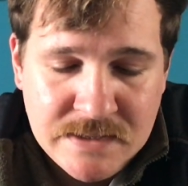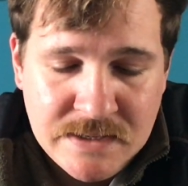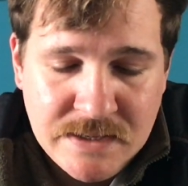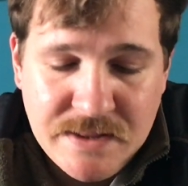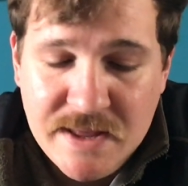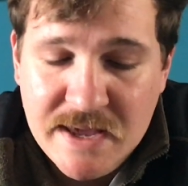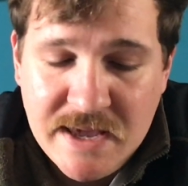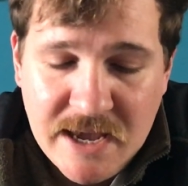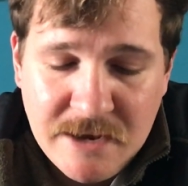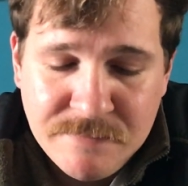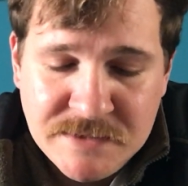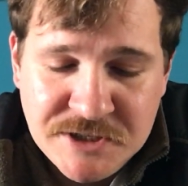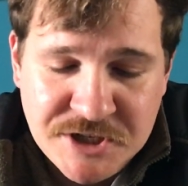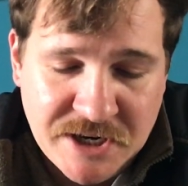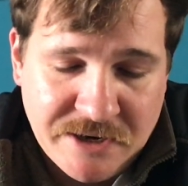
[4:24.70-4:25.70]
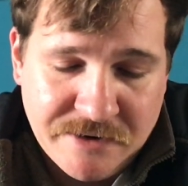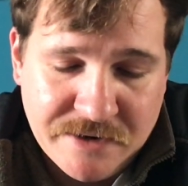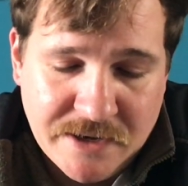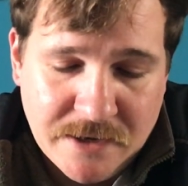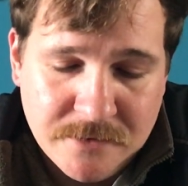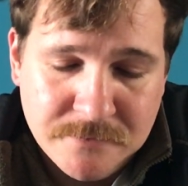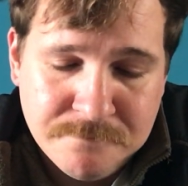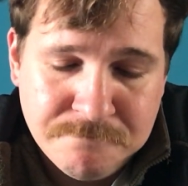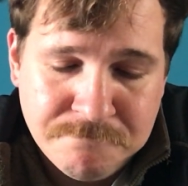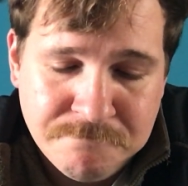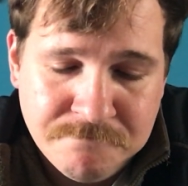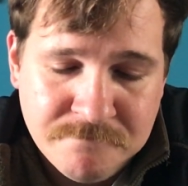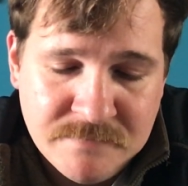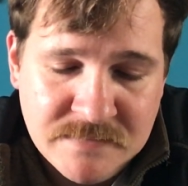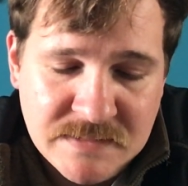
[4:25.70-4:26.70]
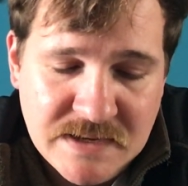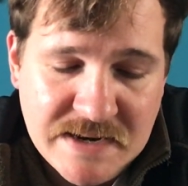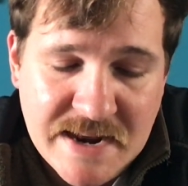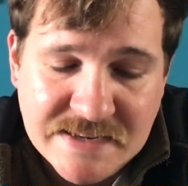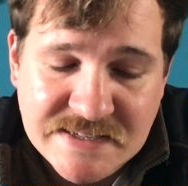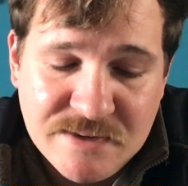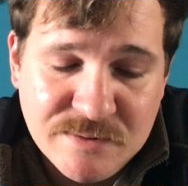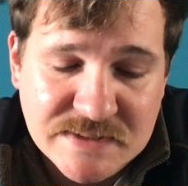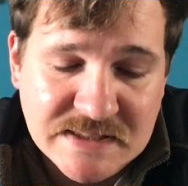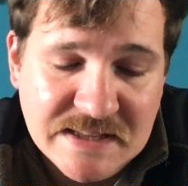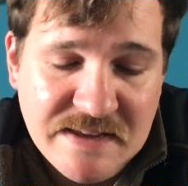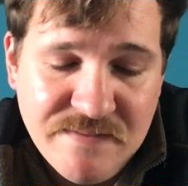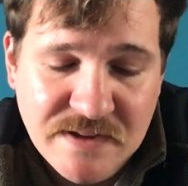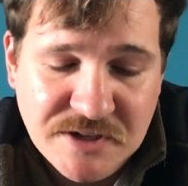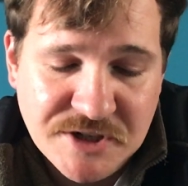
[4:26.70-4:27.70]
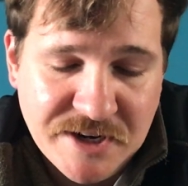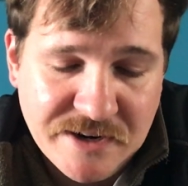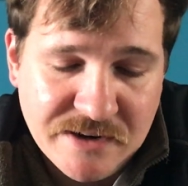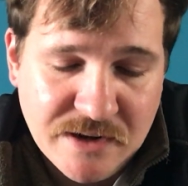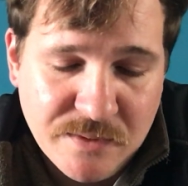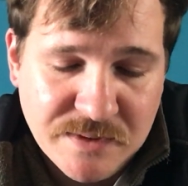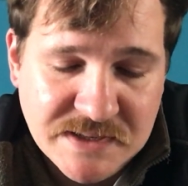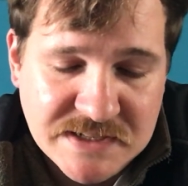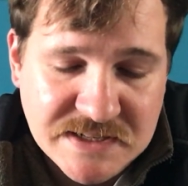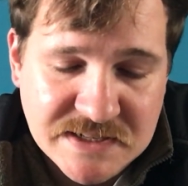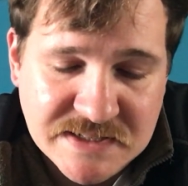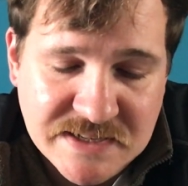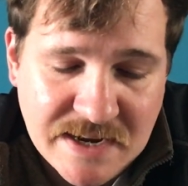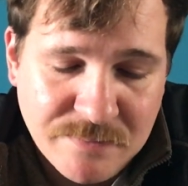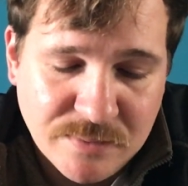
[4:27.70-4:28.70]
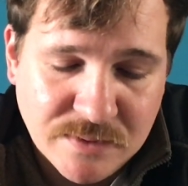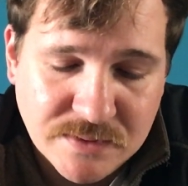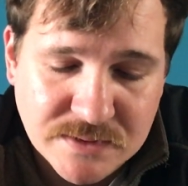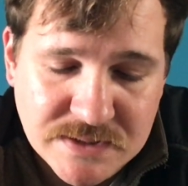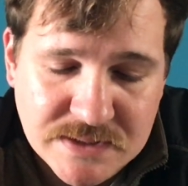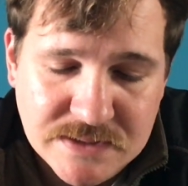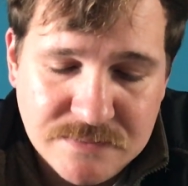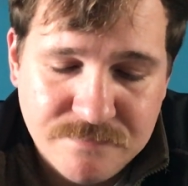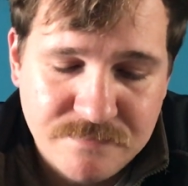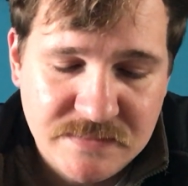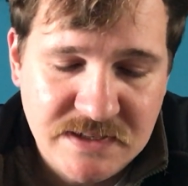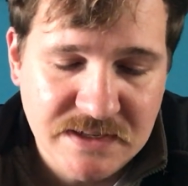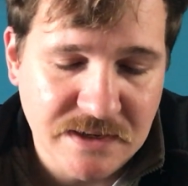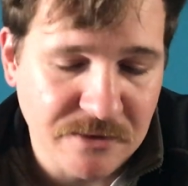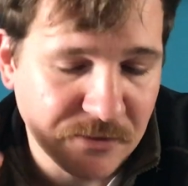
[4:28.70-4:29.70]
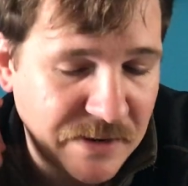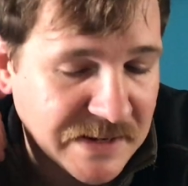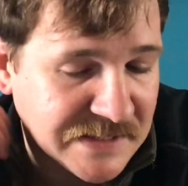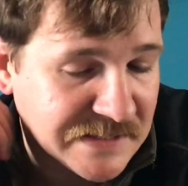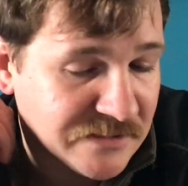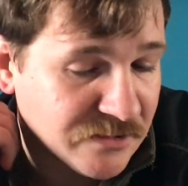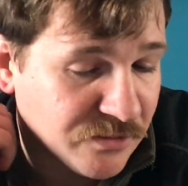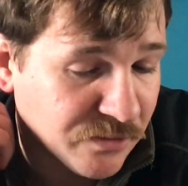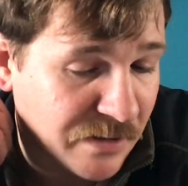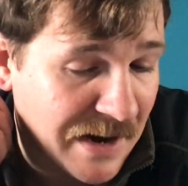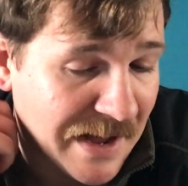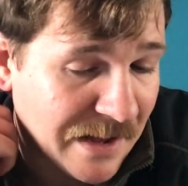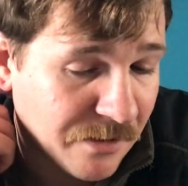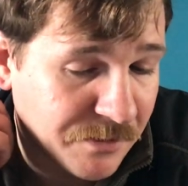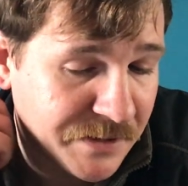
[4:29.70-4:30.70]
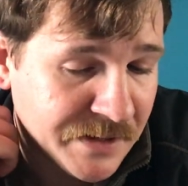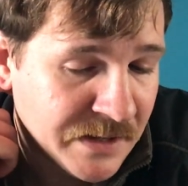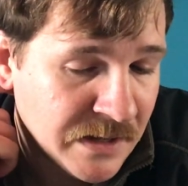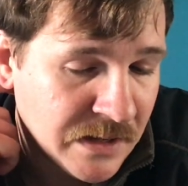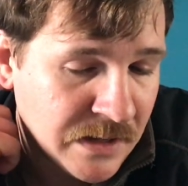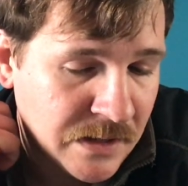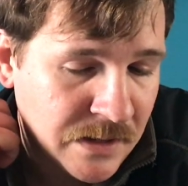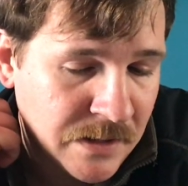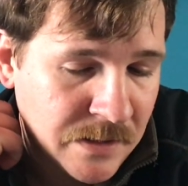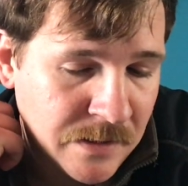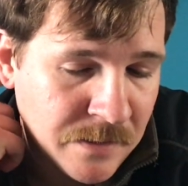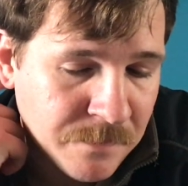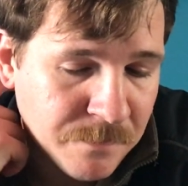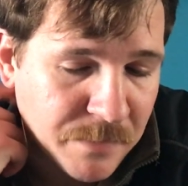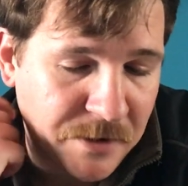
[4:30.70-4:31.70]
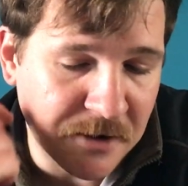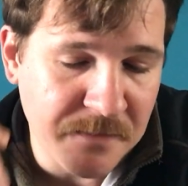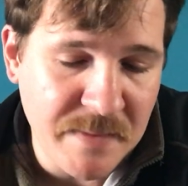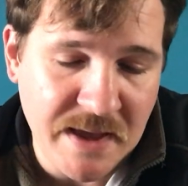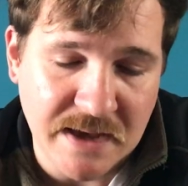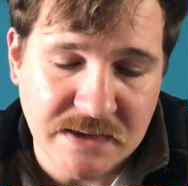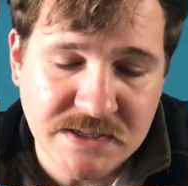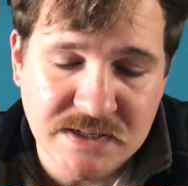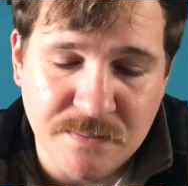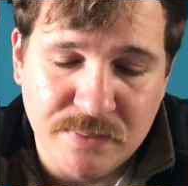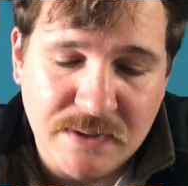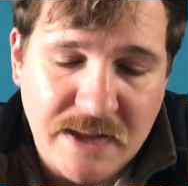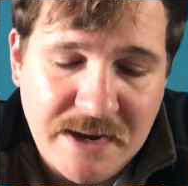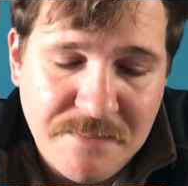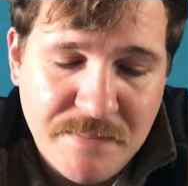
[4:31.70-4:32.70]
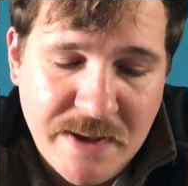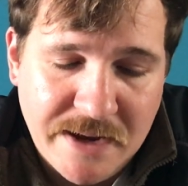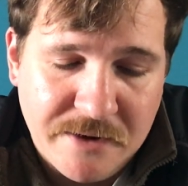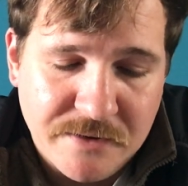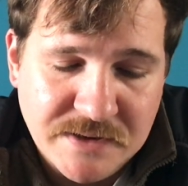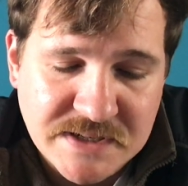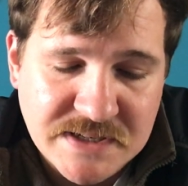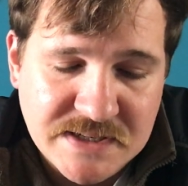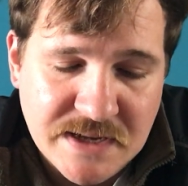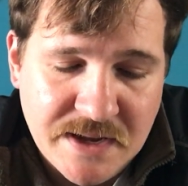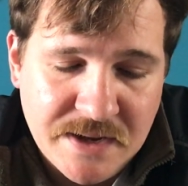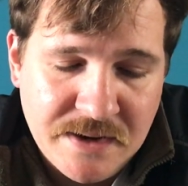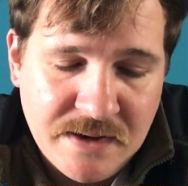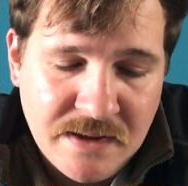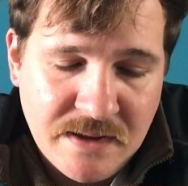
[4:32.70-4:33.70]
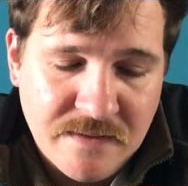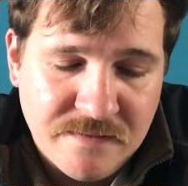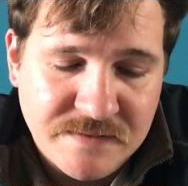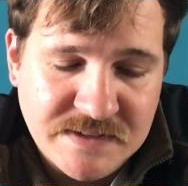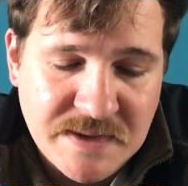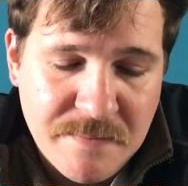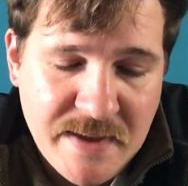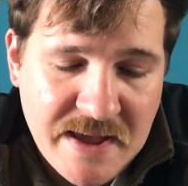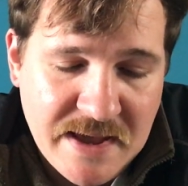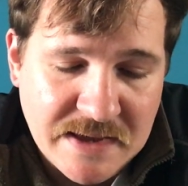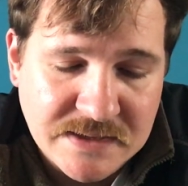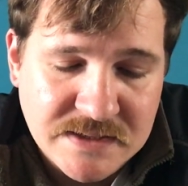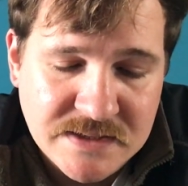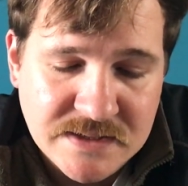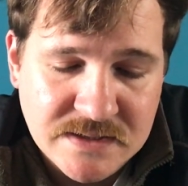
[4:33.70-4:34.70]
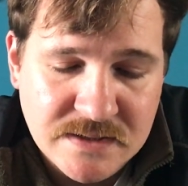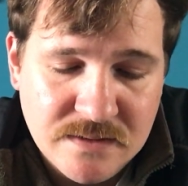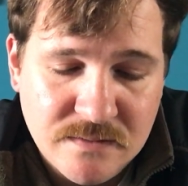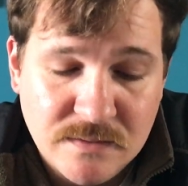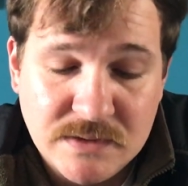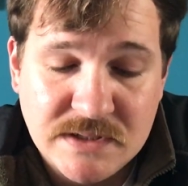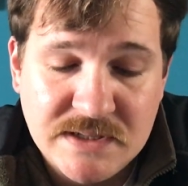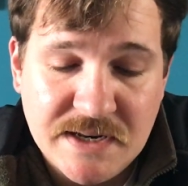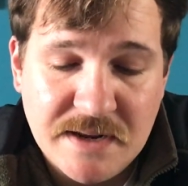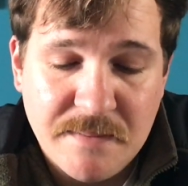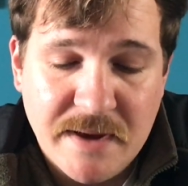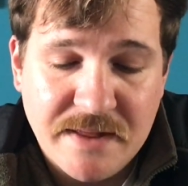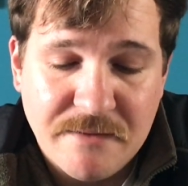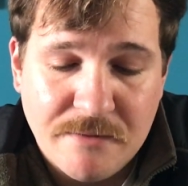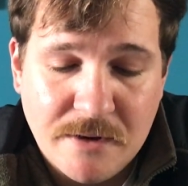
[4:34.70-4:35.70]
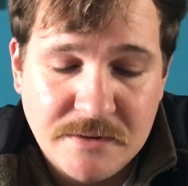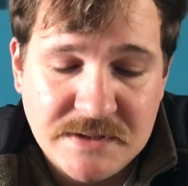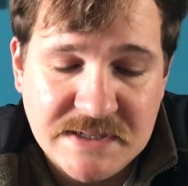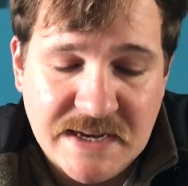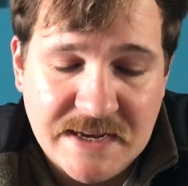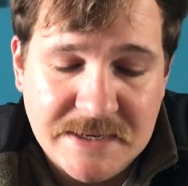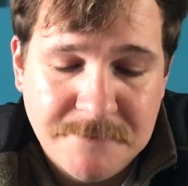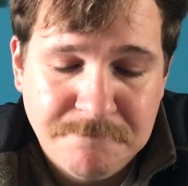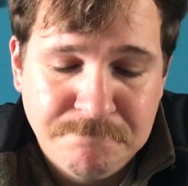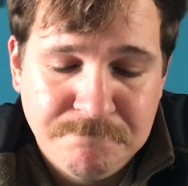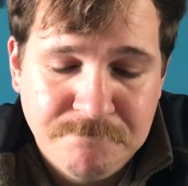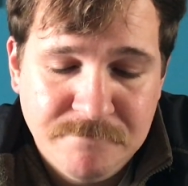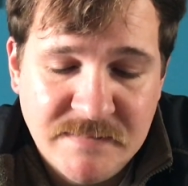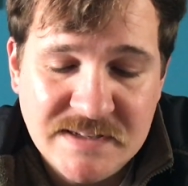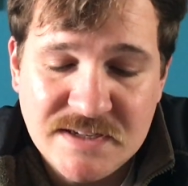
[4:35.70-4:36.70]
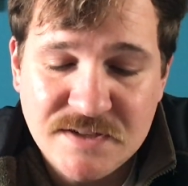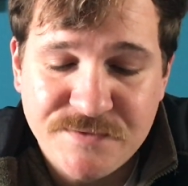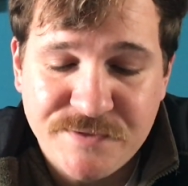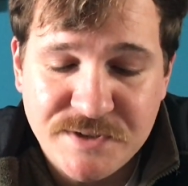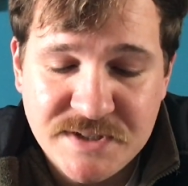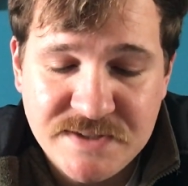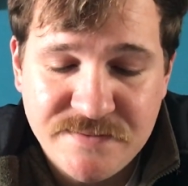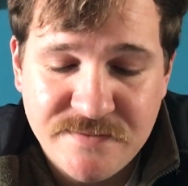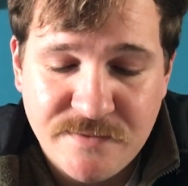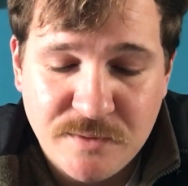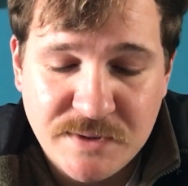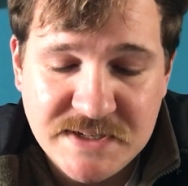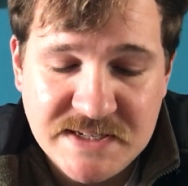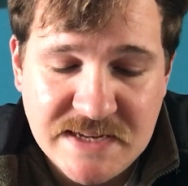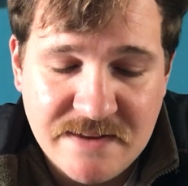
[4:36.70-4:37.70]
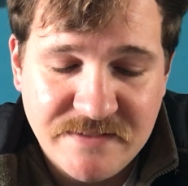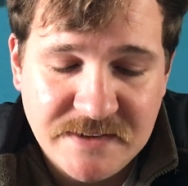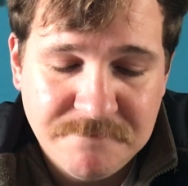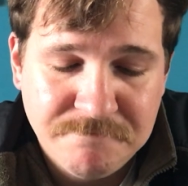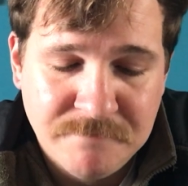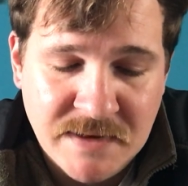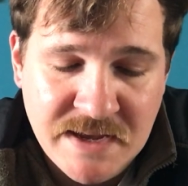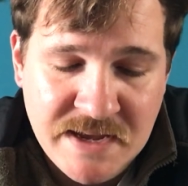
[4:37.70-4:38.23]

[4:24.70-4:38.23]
And they came to Jericho. And as he was leaving Jericho with his disciples and a great crowd, Bartimaeus, a blind beggar, the son of Timaeus, was sitting by the roadside. This is verse 47.